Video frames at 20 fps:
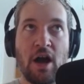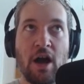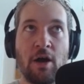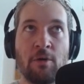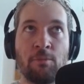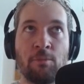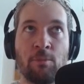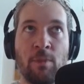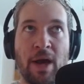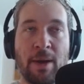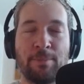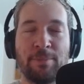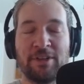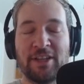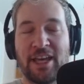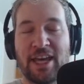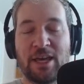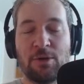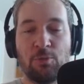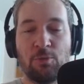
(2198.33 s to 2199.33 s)
My
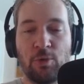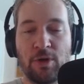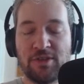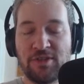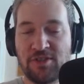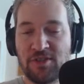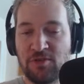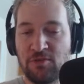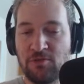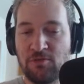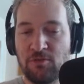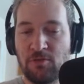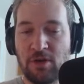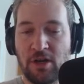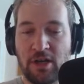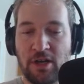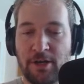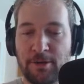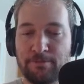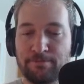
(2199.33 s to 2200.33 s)
plan was to
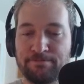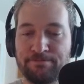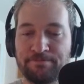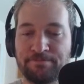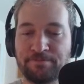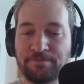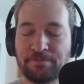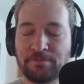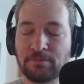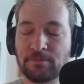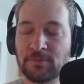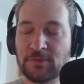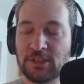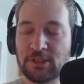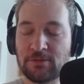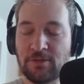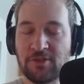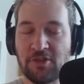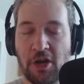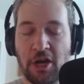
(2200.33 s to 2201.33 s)

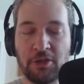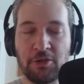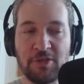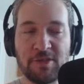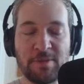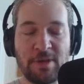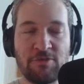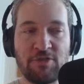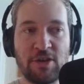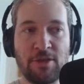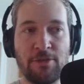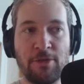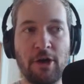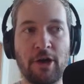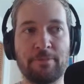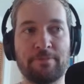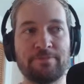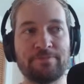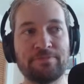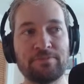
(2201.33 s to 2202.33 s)
sorry, I lose my train of
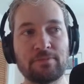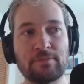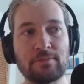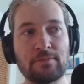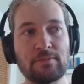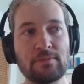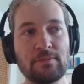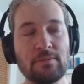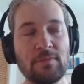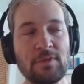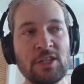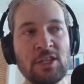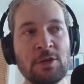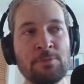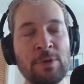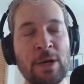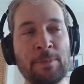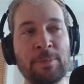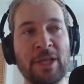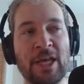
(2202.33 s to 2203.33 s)
thought.
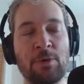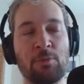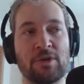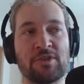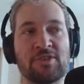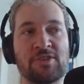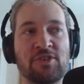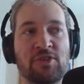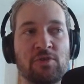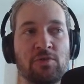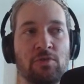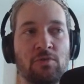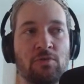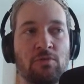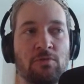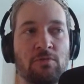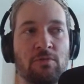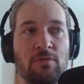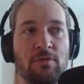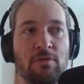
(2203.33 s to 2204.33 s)
My plan was
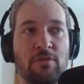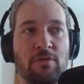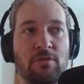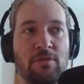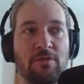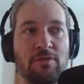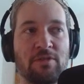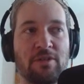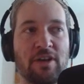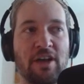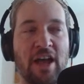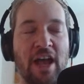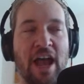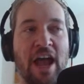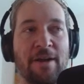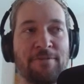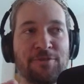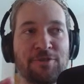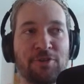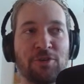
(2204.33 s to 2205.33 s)
to,
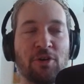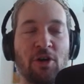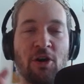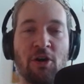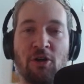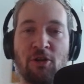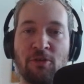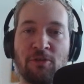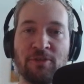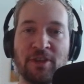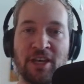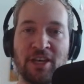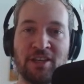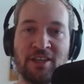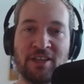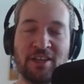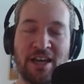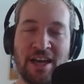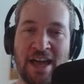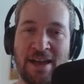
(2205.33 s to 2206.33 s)
after
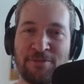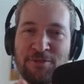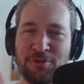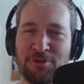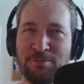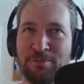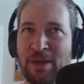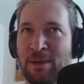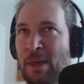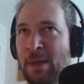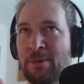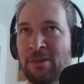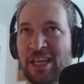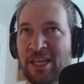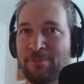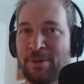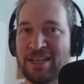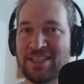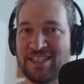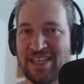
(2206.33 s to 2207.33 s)
maybe
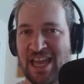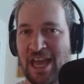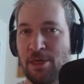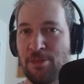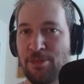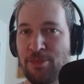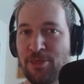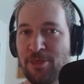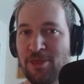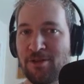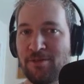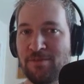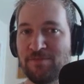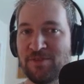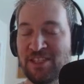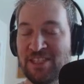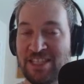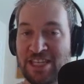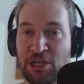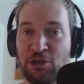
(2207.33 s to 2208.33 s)
like my 10th
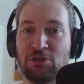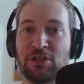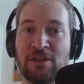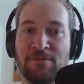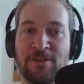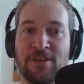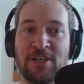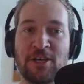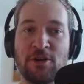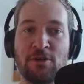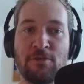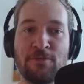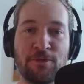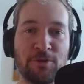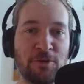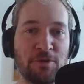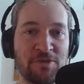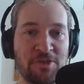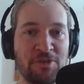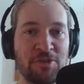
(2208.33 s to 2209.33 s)
yearly video,
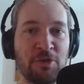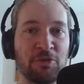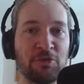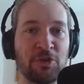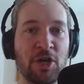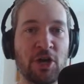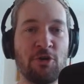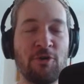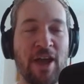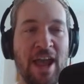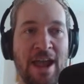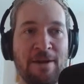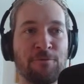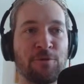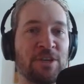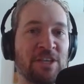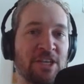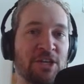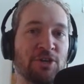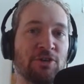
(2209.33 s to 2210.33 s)
for those who don't know,
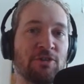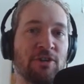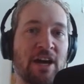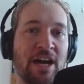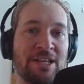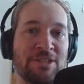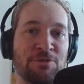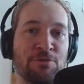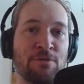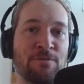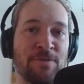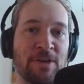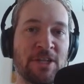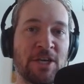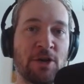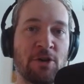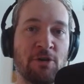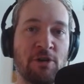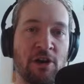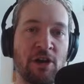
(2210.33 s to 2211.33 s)
every year I do a
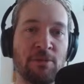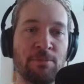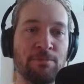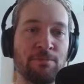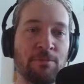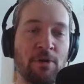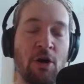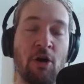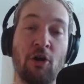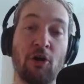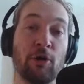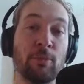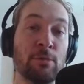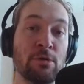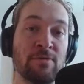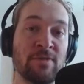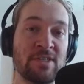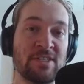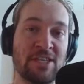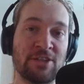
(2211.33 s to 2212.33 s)
video on horror
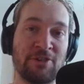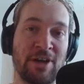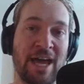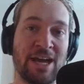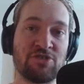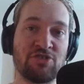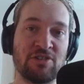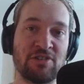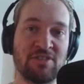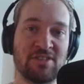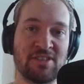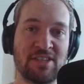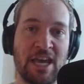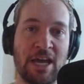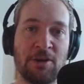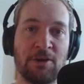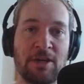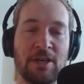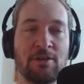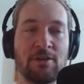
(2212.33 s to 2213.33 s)
movies that are actually
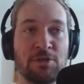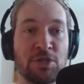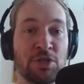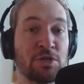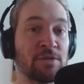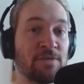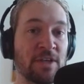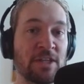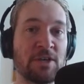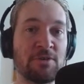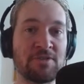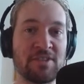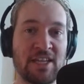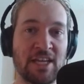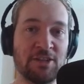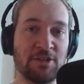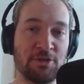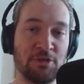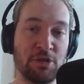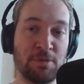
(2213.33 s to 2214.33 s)
scary. Those videos
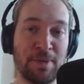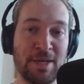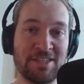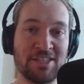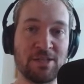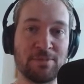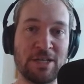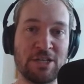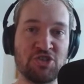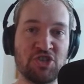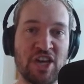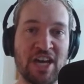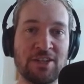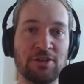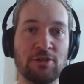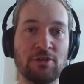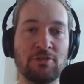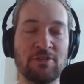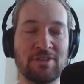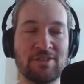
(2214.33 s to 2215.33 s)
tend to do the best on my
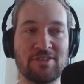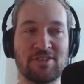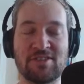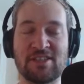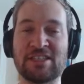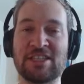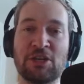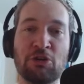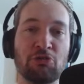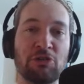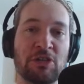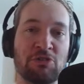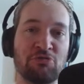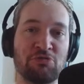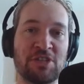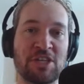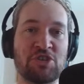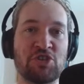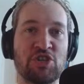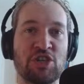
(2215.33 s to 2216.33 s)
channel. It's just a yearly
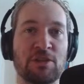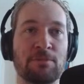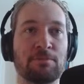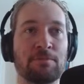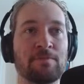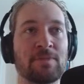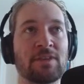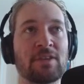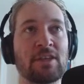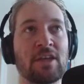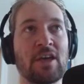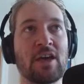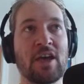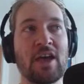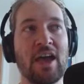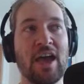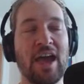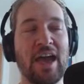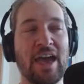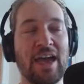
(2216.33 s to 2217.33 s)
tradition.
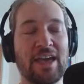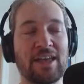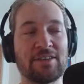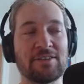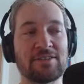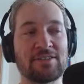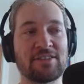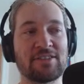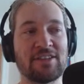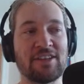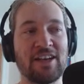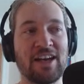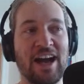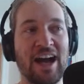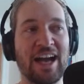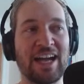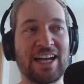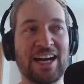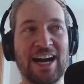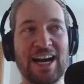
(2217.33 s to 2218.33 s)
And
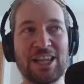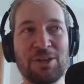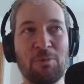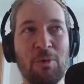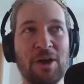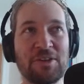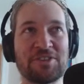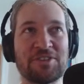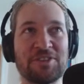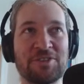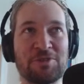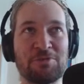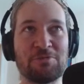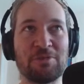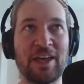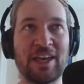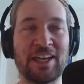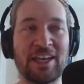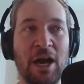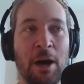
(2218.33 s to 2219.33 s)
I kind of wanted to do
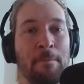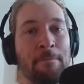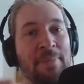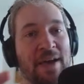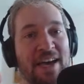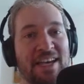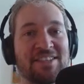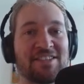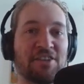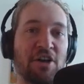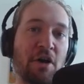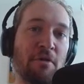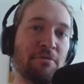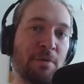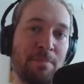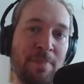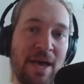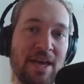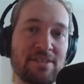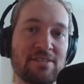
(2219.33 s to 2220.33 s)
like a best of the
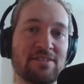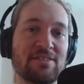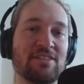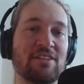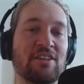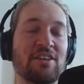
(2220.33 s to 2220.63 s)
best.